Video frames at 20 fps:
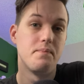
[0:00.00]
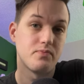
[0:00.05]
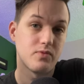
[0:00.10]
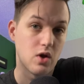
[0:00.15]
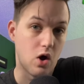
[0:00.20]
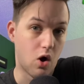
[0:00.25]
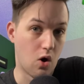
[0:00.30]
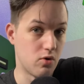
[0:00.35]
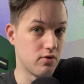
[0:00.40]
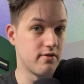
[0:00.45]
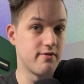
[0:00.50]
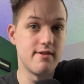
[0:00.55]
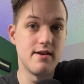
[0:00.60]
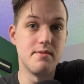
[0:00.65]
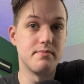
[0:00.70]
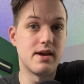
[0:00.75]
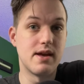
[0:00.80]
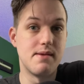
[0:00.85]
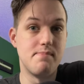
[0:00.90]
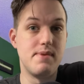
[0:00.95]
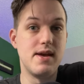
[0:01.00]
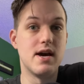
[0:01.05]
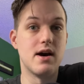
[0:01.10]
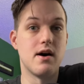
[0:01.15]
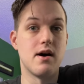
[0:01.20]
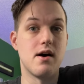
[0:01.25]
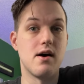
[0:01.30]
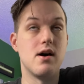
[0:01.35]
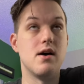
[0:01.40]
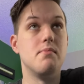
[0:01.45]
all of them can be a
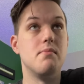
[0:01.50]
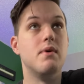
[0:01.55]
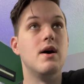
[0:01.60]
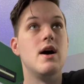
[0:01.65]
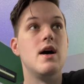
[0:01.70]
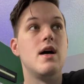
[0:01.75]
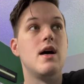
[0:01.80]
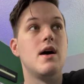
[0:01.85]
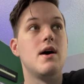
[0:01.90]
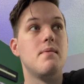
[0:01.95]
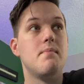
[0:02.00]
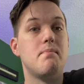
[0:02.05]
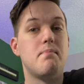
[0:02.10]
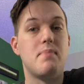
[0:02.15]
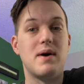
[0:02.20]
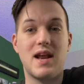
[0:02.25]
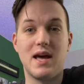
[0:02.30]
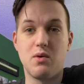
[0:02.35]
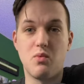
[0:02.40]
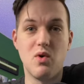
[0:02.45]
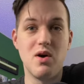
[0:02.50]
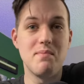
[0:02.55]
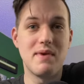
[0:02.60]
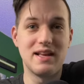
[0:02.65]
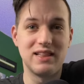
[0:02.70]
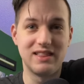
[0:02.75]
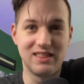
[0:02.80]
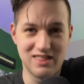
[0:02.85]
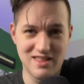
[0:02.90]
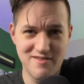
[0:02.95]
hub, but I want my
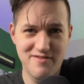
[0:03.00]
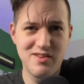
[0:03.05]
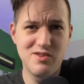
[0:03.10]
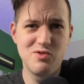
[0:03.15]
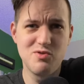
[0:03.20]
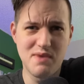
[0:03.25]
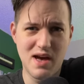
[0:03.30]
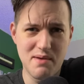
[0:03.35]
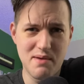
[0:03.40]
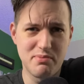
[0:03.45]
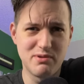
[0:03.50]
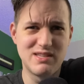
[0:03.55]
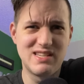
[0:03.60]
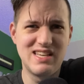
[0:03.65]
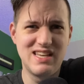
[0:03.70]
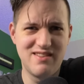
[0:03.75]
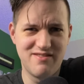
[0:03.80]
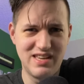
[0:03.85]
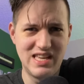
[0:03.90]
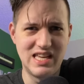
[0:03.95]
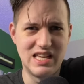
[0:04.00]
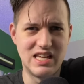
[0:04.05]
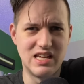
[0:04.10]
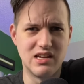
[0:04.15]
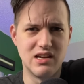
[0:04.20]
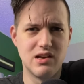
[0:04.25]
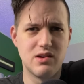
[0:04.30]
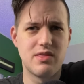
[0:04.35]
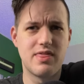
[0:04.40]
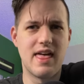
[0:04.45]
living room Apple TV
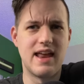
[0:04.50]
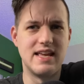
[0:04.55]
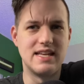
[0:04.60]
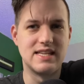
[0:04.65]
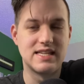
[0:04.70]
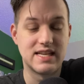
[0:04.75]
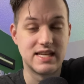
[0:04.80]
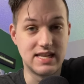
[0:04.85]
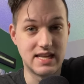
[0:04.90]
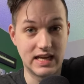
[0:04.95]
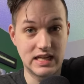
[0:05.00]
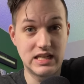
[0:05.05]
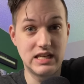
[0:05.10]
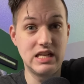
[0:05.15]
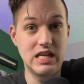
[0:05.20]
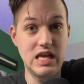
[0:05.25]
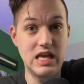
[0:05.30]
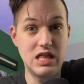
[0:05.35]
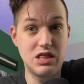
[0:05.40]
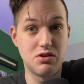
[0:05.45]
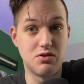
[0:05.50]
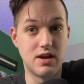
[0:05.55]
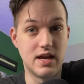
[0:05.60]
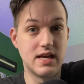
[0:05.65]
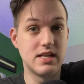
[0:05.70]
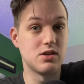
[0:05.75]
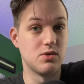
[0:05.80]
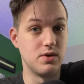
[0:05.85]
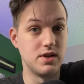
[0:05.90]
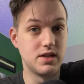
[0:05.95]
that is connected to Ethernet,
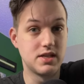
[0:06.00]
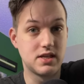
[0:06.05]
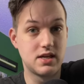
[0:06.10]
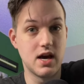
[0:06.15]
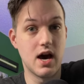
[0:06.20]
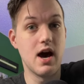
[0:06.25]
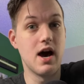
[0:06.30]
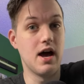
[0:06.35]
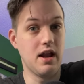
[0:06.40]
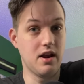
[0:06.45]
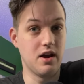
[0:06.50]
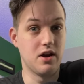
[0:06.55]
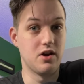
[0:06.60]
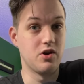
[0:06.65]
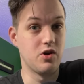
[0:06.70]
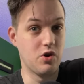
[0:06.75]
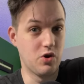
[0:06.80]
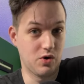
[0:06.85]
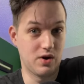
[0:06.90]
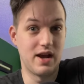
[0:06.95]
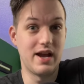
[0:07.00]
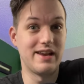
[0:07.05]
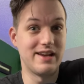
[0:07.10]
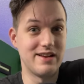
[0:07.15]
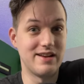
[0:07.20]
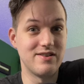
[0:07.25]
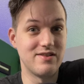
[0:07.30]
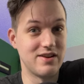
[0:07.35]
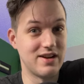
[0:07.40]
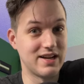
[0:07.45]
so it's got a great
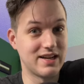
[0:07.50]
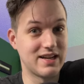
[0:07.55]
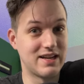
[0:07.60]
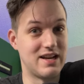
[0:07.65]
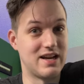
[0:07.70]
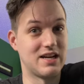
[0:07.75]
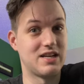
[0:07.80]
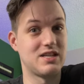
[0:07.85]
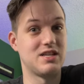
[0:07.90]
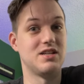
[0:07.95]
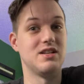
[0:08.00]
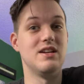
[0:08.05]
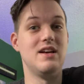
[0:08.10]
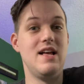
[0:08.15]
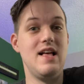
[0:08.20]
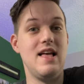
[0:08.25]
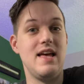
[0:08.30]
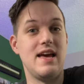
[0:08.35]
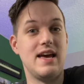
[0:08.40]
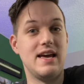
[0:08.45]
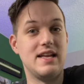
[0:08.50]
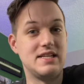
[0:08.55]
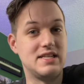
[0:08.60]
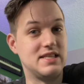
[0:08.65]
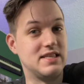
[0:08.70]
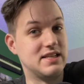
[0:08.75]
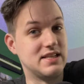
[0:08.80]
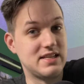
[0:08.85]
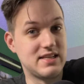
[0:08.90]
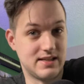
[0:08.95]
internet connection. It's in the
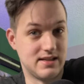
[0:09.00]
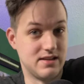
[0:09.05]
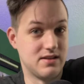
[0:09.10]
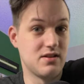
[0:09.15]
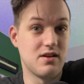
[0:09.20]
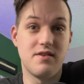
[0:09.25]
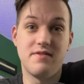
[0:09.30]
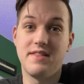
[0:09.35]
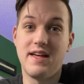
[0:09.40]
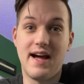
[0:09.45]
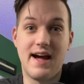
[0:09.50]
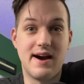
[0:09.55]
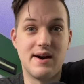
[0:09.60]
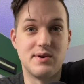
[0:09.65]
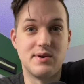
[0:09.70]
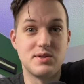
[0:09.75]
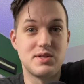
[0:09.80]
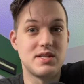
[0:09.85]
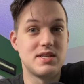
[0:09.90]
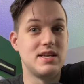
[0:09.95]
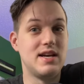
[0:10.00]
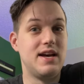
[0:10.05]
center of the house.